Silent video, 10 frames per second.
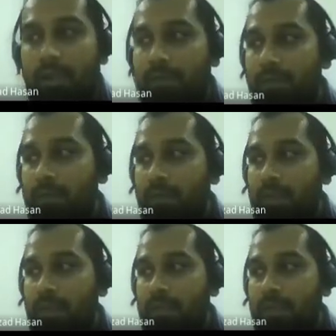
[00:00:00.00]
So you
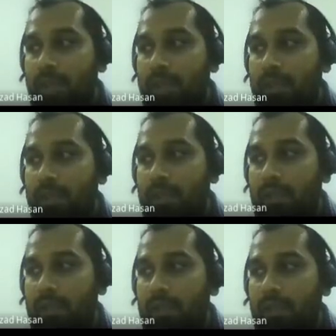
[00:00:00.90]
see that
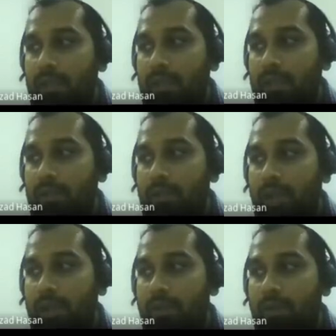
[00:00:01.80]
you
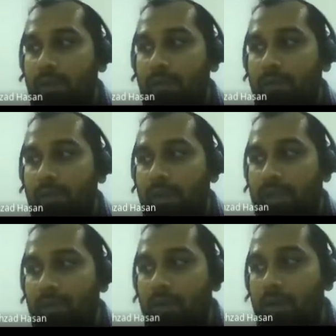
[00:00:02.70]
are going to
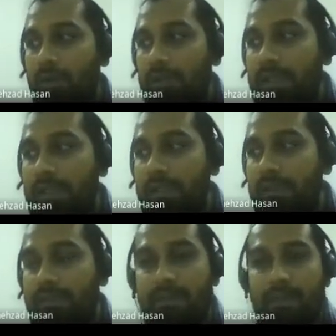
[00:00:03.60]
utilize all
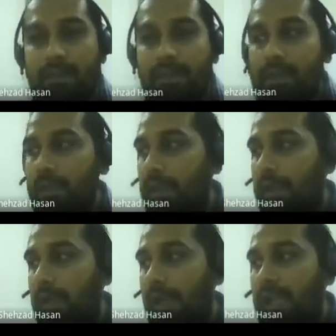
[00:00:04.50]
these
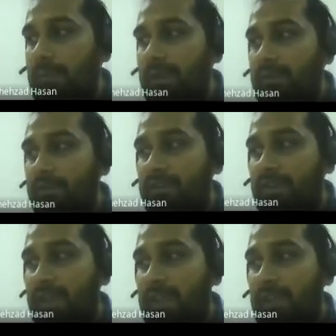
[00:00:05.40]
elements of
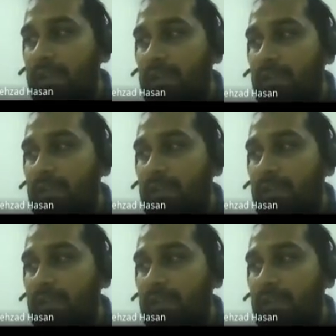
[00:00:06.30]
Z